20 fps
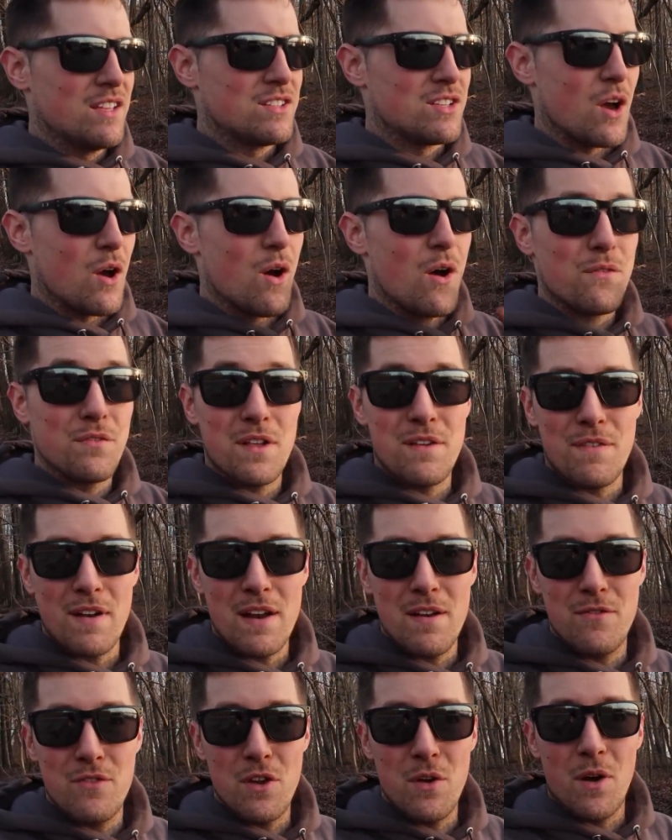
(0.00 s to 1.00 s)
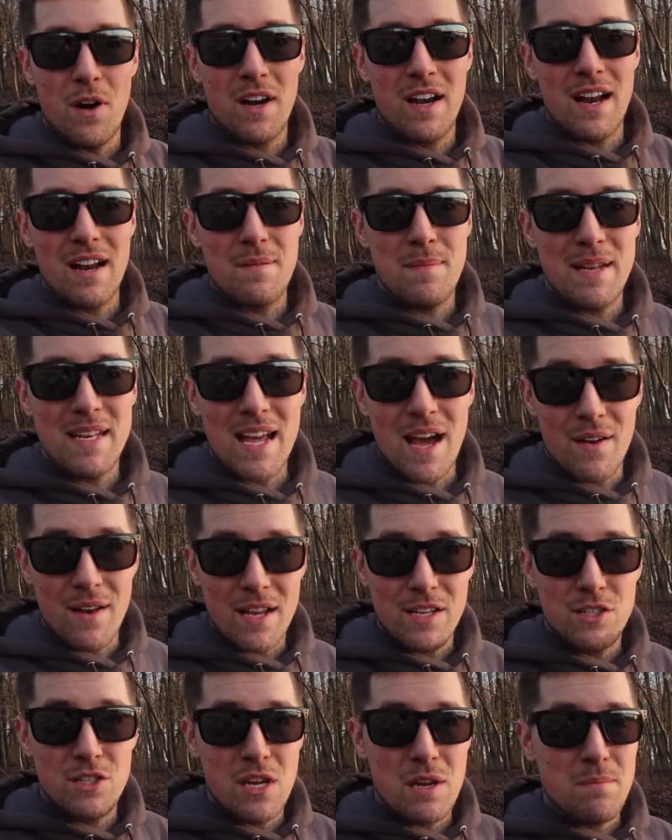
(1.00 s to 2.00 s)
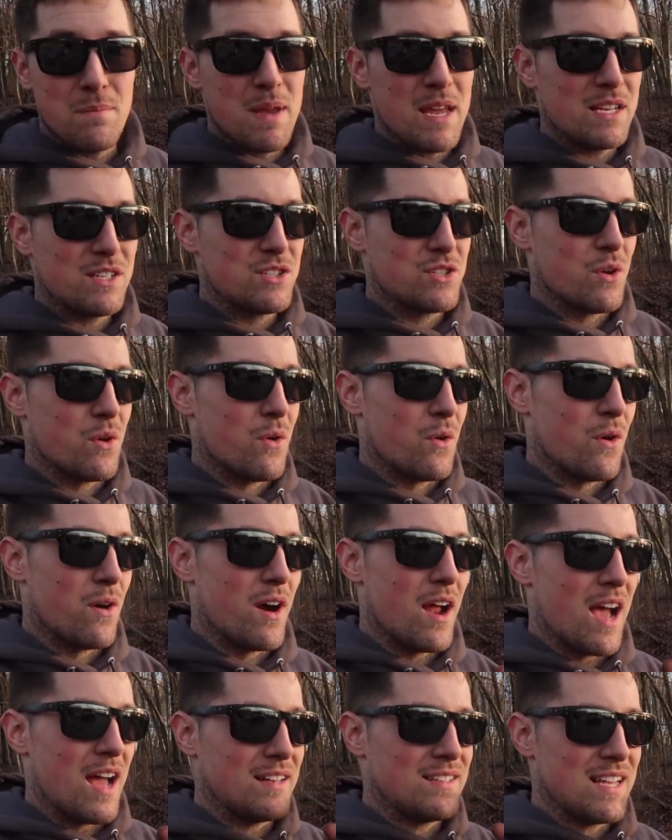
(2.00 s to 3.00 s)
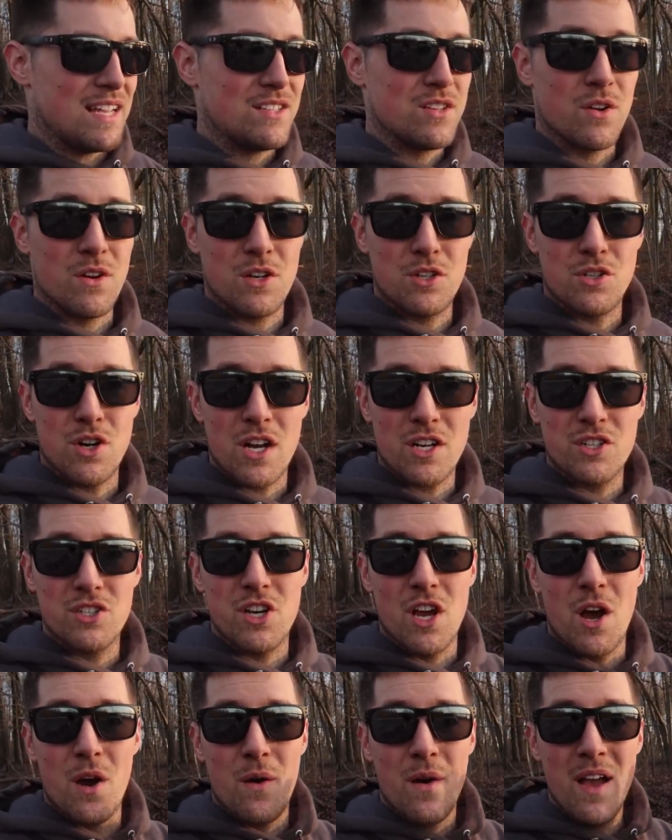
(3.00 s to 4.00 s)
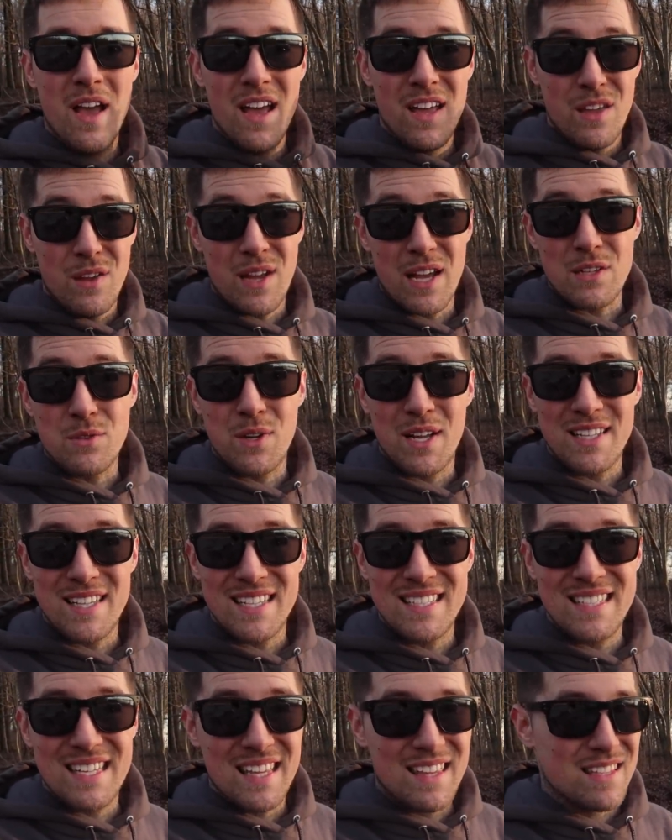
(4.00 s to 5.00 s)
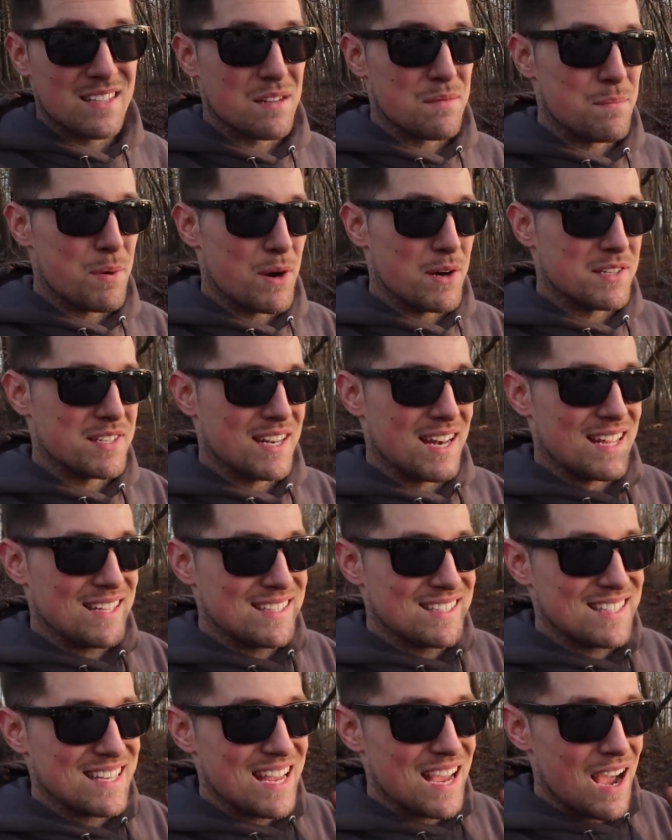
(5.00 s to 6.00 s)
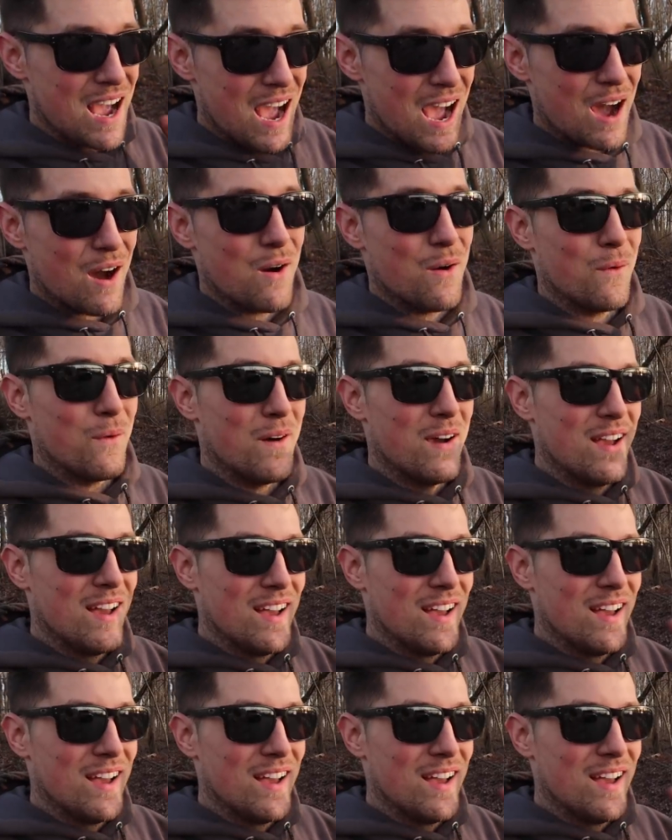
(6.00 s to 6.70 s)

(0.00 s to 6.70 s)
So hopefully if any of you are going to be down at Jeep Beach or uh, Daytona Truck Show, you guys will get to see this in person and see how